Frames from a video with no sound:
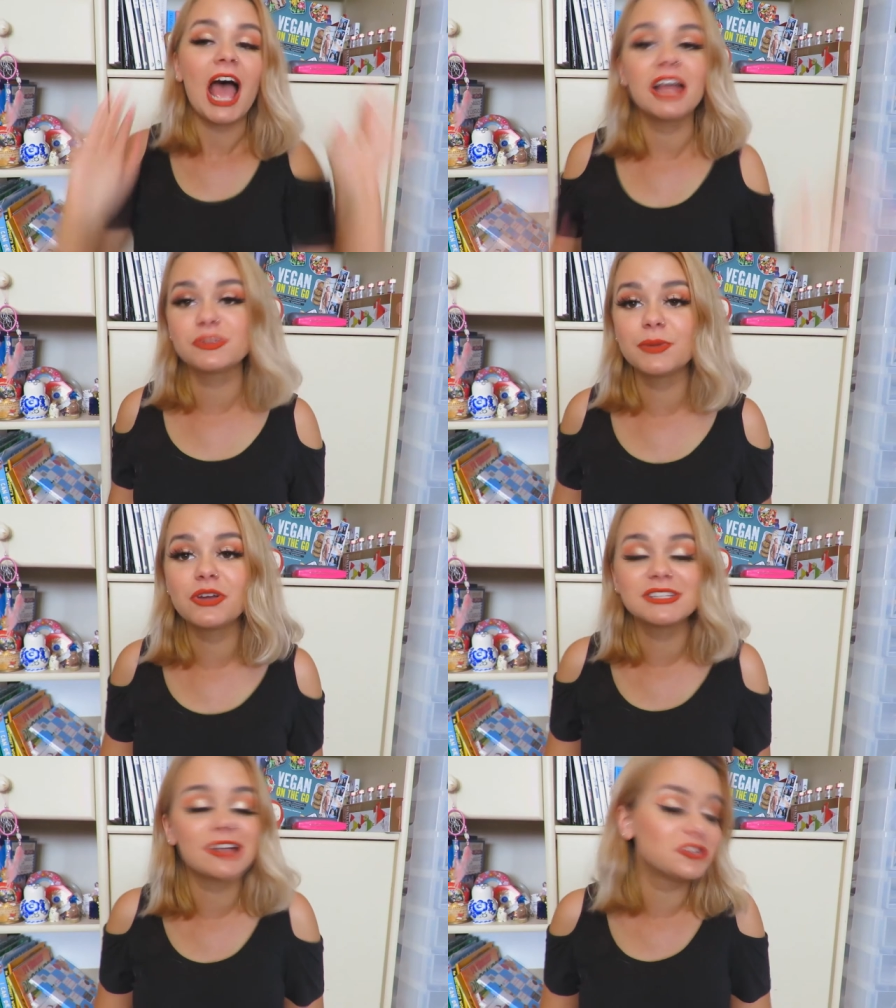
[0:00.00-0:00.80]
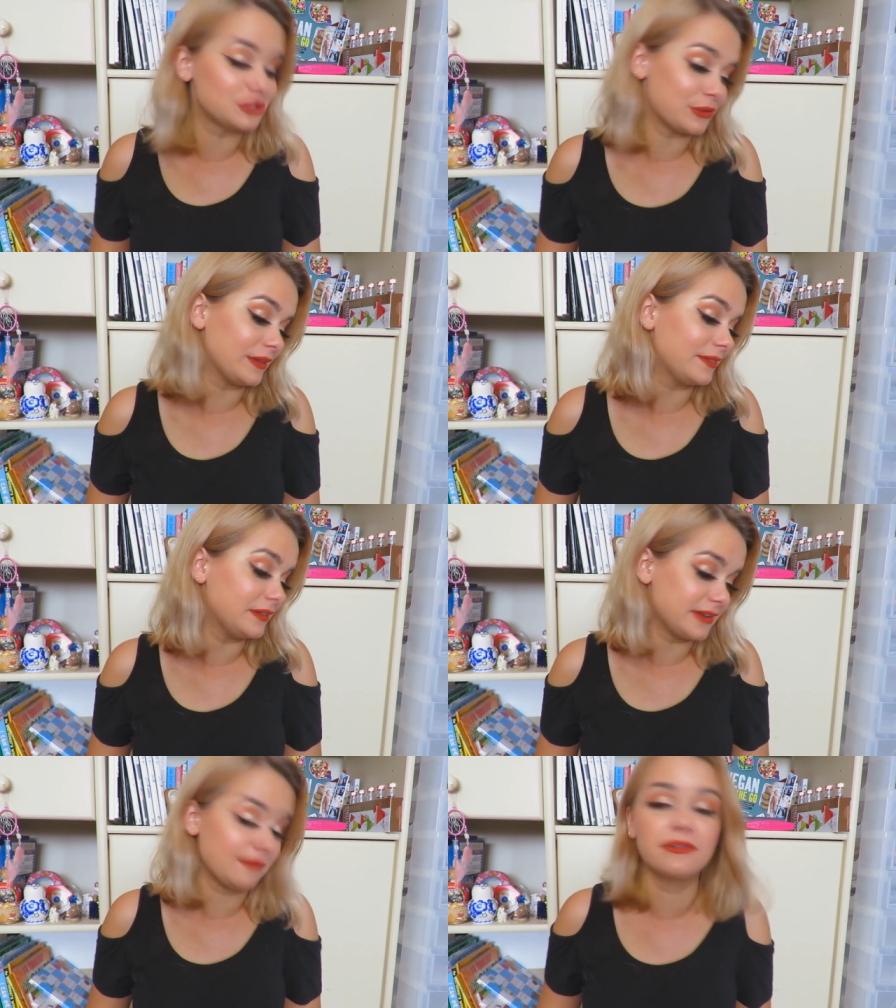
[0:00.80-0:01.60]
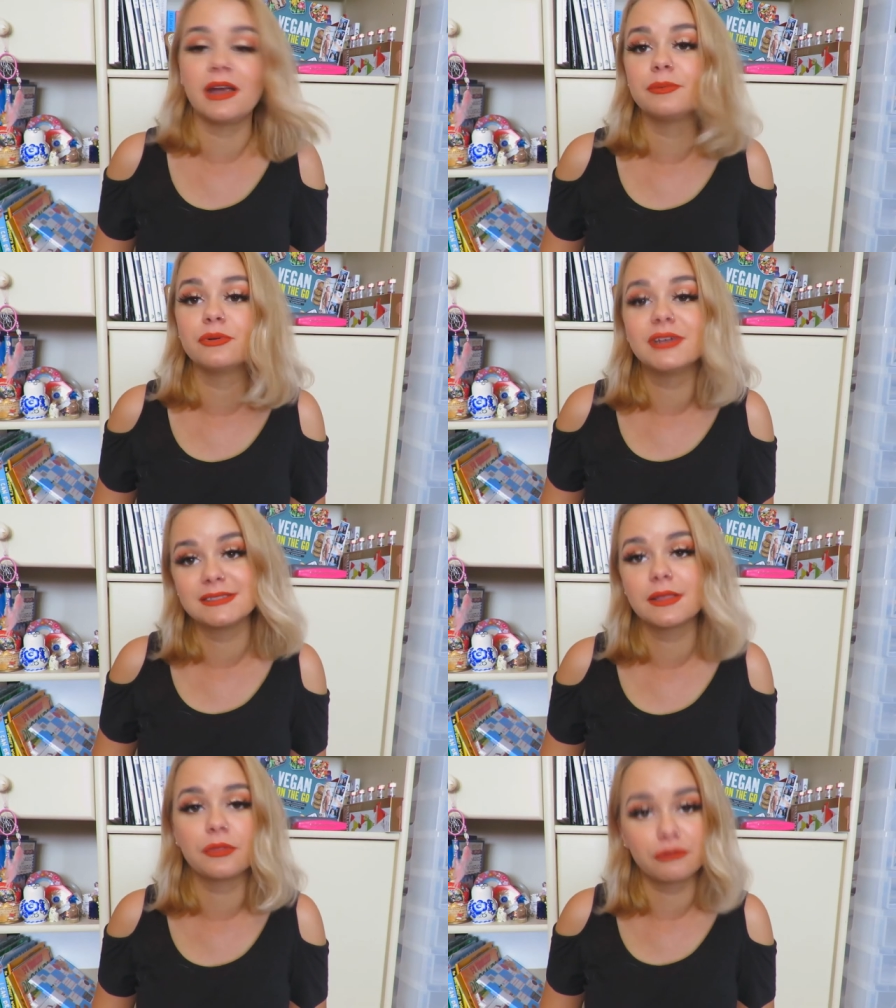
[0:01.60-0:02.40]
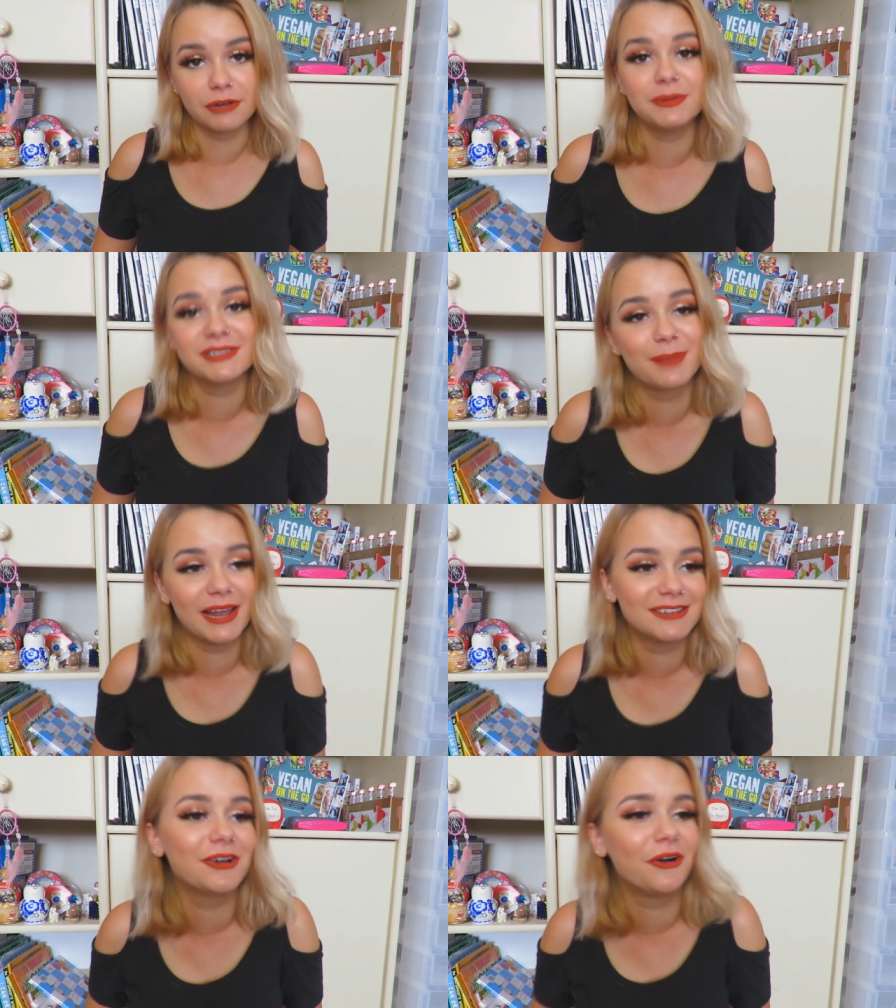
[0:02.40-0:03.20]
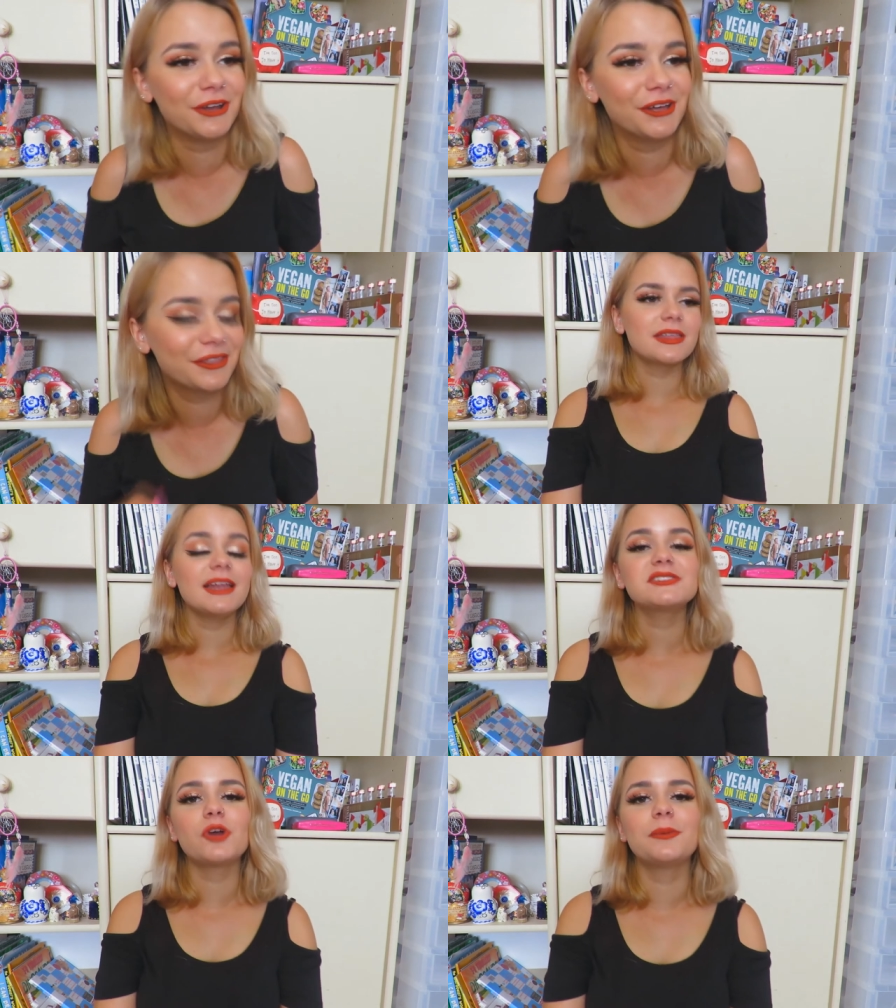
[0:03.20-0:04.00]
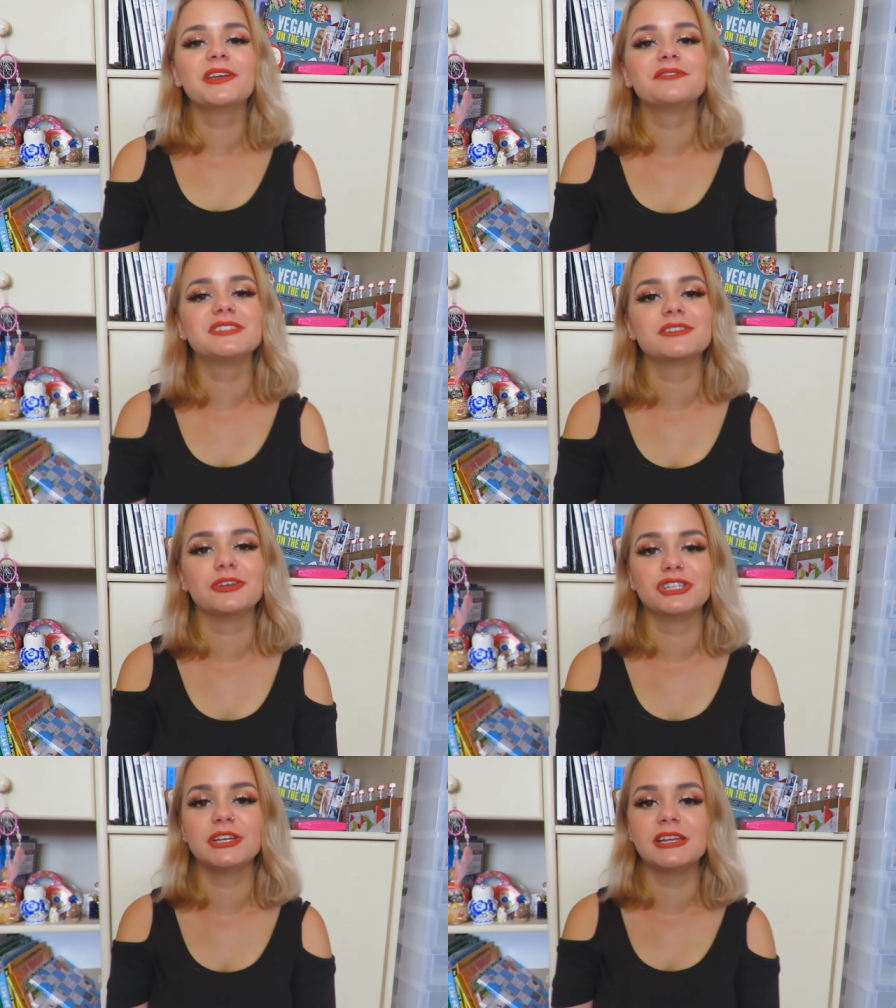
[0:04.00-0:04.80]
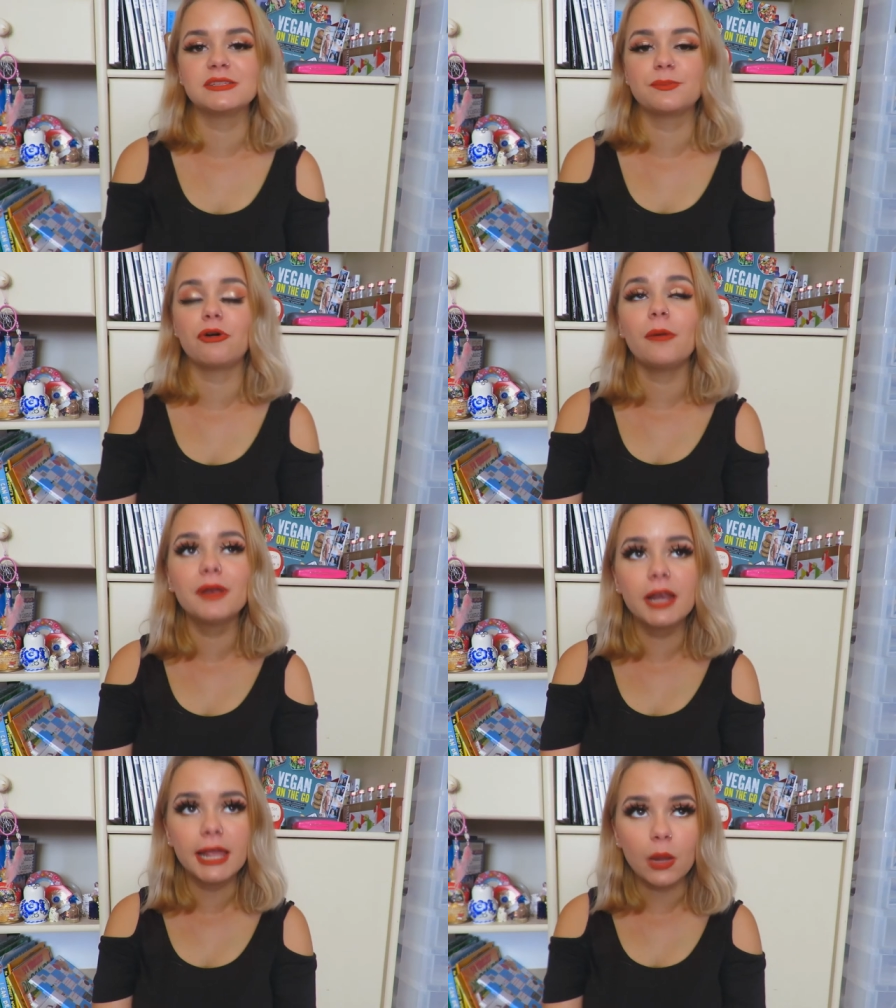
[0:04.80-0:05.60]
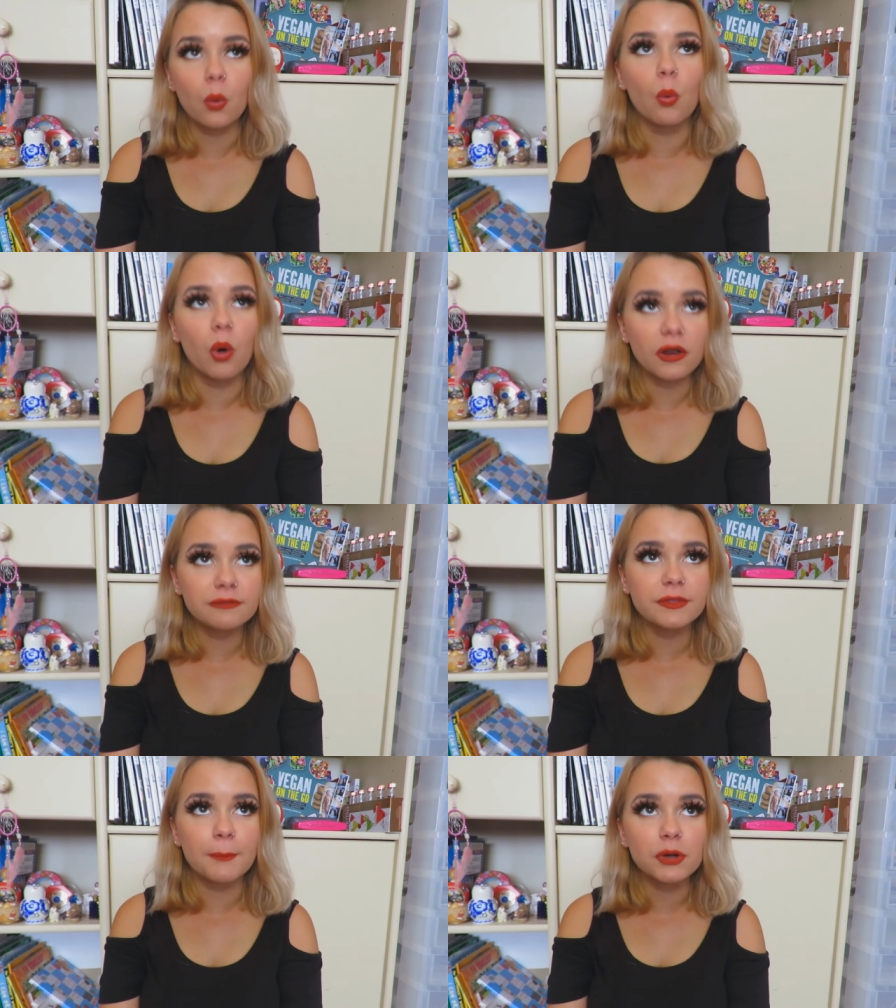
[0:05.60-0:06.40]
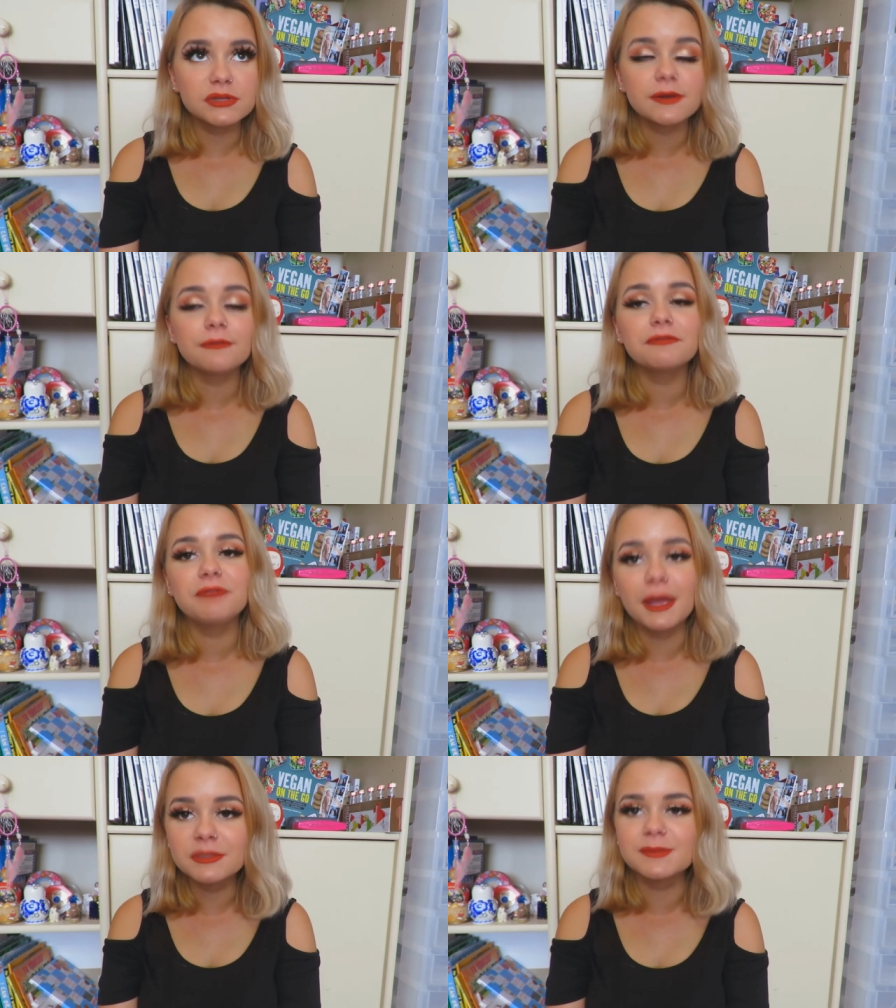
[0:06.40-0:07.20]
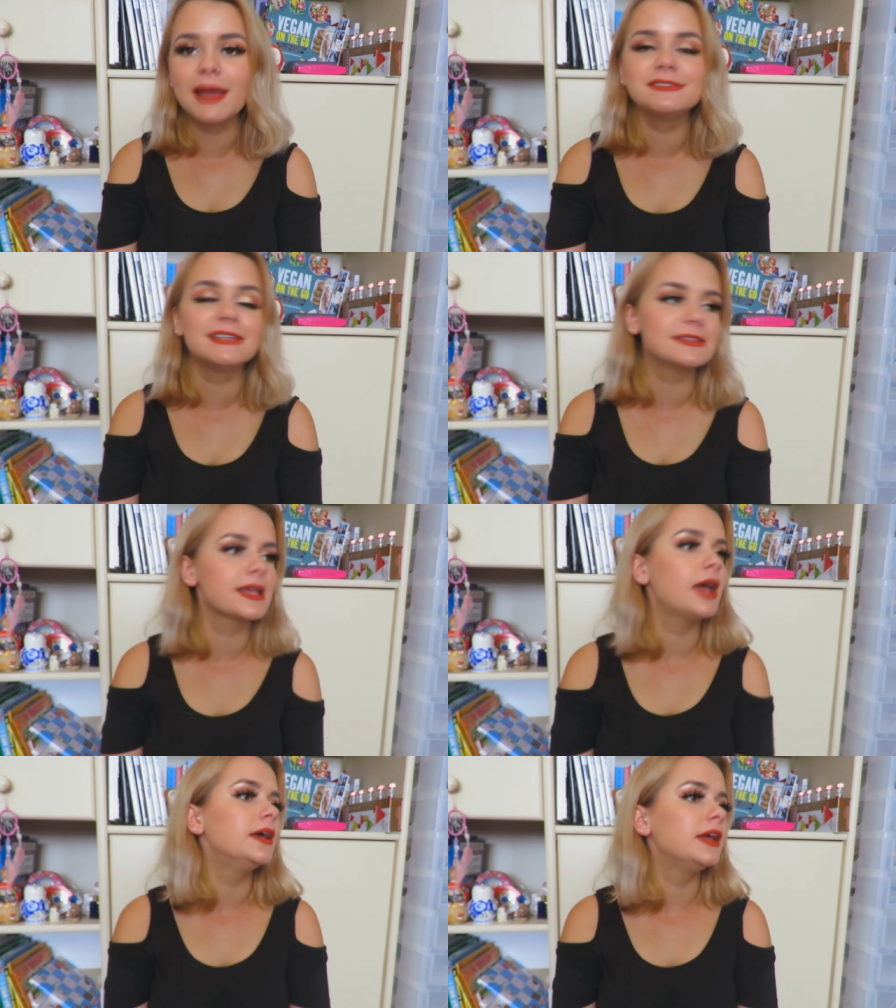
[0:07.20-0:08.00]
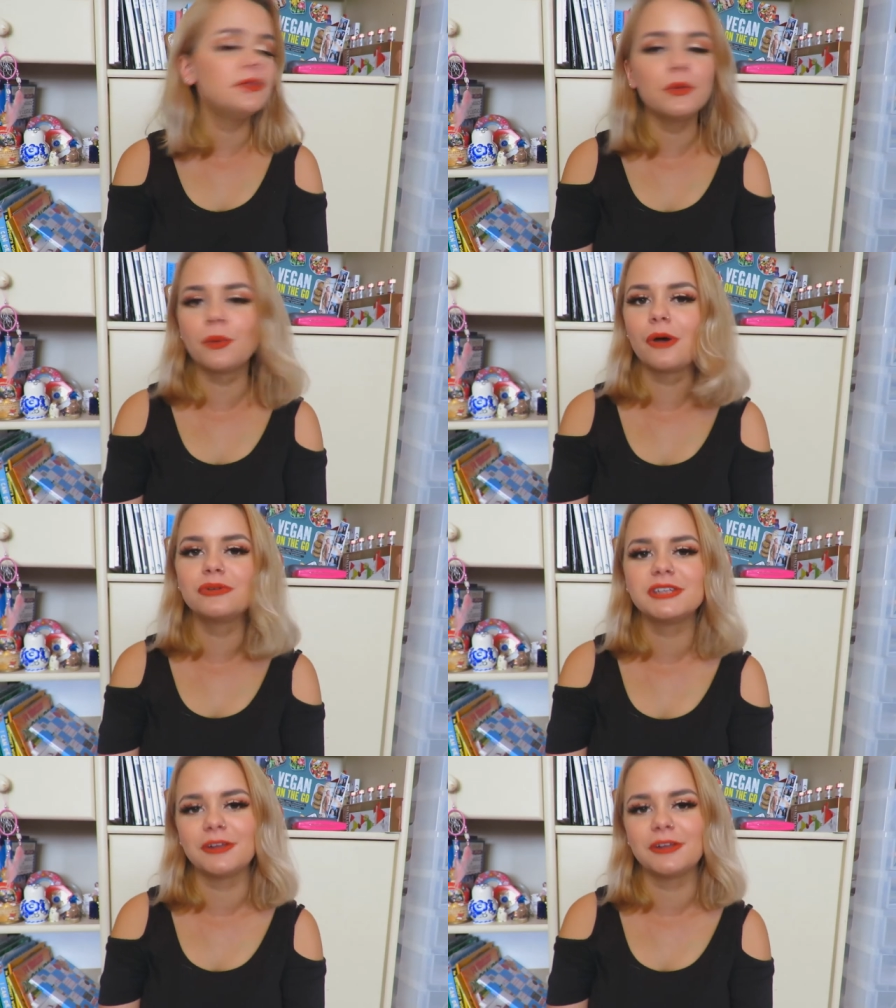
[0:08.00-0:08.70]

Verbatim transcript: And to be honest, I do think the Denver Airport is the creepiest place on earth. The next topic of discussion is probably one of the most famous paintings in the world.